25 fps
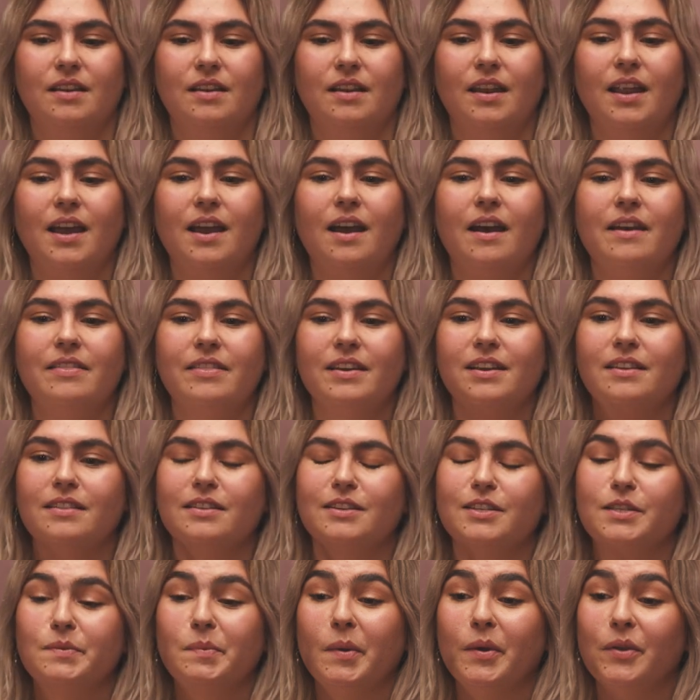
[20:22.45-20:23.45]
like I think
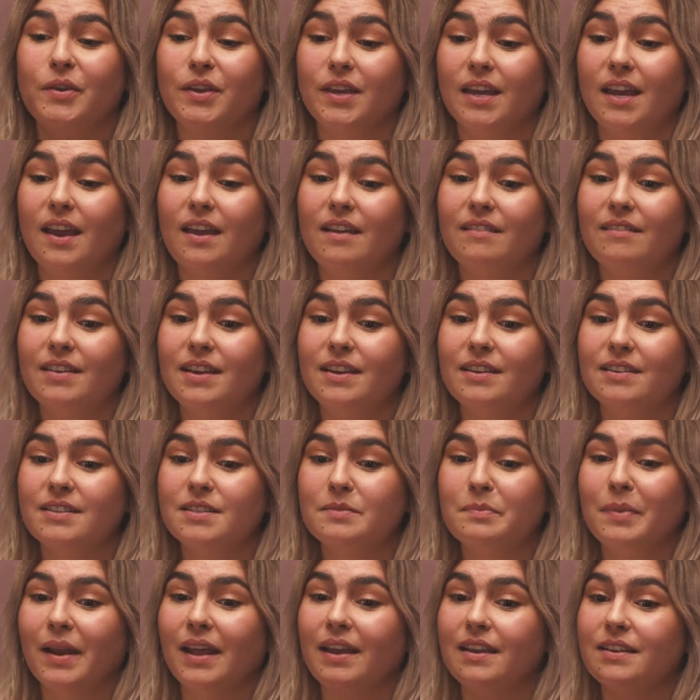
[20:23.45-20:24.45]
the smoking
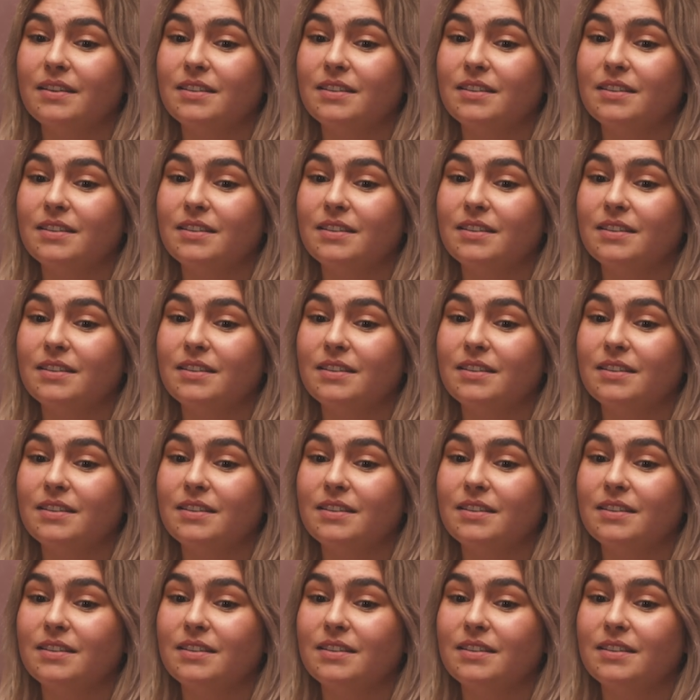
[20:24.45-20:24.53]
areas play